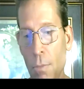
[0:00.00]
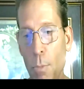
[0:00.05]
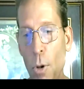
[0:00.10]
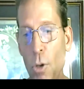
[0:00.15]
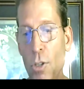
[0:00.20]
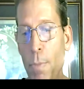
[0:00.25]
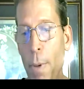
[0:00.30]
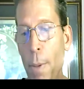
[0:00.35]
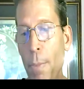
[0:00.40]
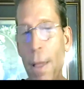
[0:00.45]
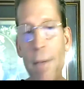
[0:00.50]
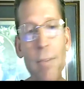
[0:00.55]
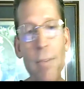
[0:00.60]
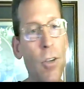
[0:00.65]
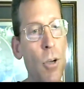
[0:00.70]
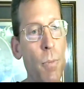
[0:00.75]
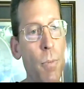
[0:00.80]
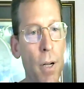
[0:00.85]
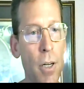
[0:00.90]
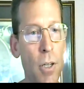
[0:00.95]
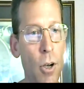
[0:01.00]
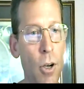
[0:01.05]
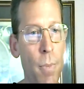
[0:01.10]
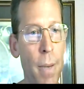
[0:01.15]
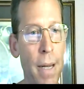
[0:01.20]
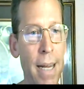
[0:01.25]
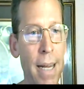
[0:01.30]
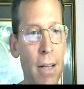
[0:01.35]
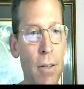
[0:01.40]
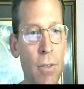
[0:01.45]
Most people have a coupon code
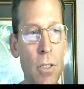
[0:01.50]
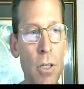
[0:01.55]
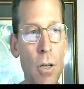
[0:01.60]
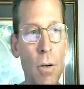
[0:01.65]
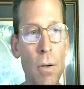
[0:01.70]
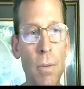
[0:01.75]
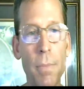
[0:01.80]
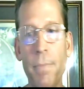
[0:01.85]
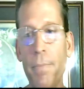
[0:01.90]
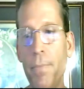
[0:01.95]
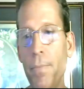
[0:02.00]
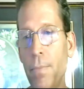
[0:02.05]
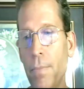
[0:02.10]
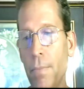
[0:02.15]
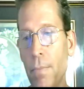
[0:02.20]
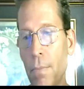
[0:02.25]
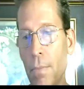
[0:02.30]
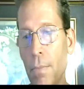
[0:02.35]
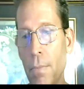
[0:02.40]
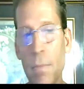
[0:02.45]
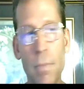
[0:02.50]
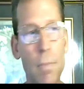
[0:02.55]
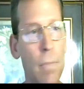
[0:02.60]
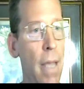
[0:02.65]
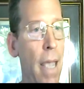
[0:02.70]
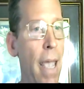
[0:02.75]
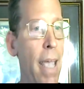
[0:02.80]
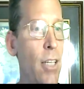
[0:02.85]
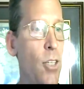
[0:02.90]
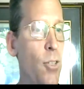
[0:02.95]
by now. So,
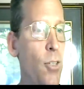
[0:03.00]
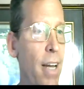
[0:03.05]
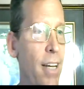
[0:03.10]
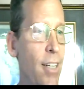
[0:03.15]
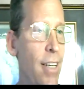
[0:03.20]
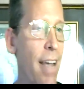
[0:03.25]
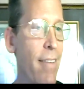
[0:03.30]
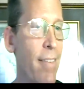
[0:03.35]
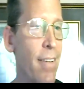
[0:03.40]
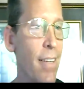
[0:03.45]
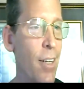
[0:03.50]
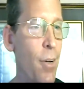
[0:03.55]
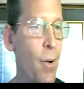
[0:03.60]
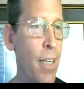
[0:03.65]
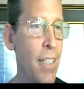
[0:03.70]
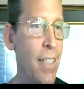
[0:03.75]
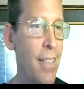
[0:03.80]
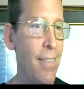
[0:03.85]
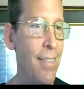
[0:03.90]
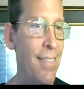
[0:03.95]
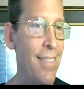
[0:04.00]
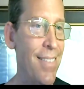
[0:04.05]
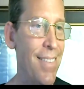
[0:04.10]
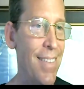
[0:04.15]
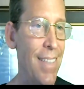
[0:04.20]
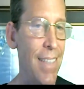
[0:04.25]
and hey, Stray, do you have a question?